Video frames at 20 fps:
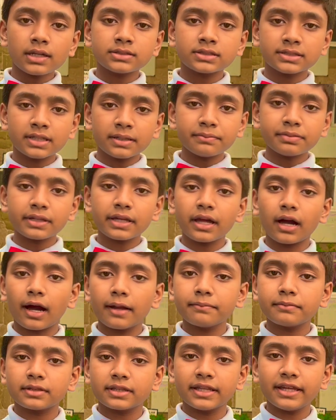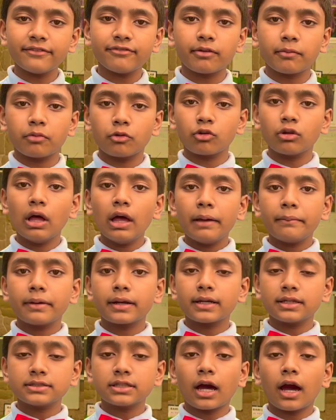simply unbelievable
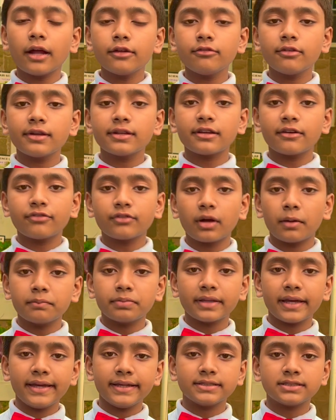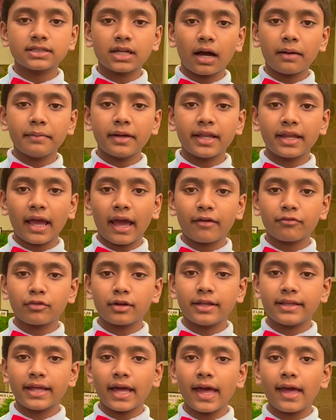because hundreds of complaints come in
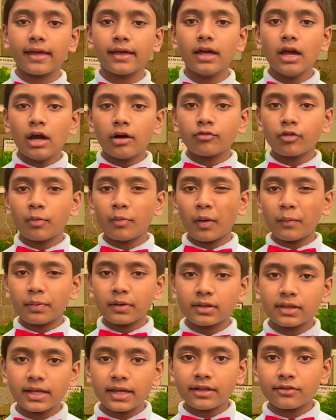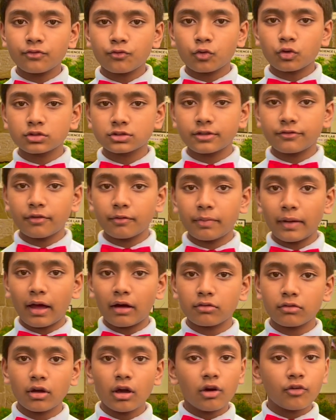every day from a police force of
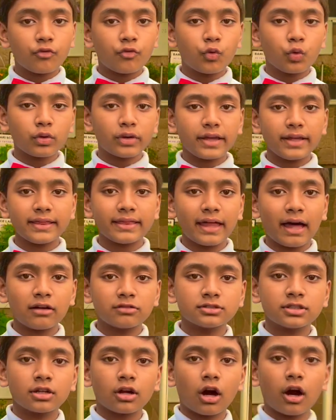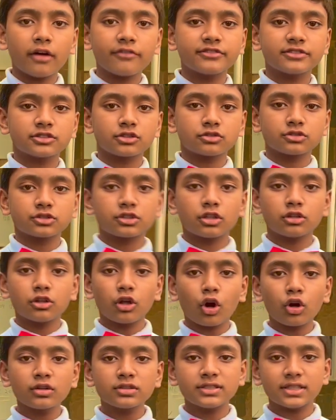about 40,000 officers, the
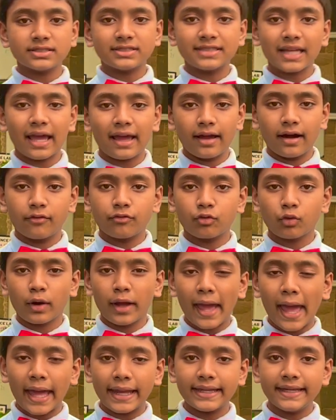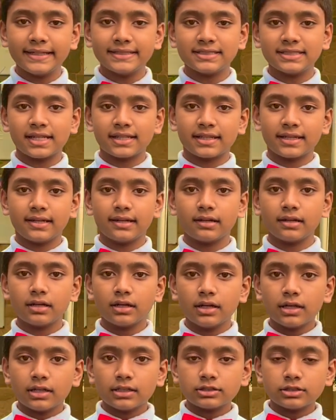largest uh, for any city.
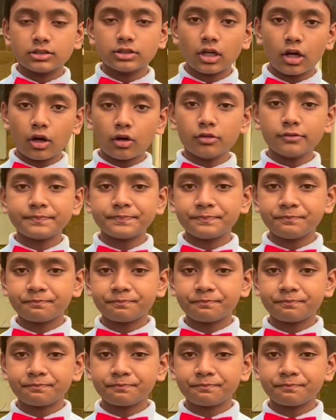So,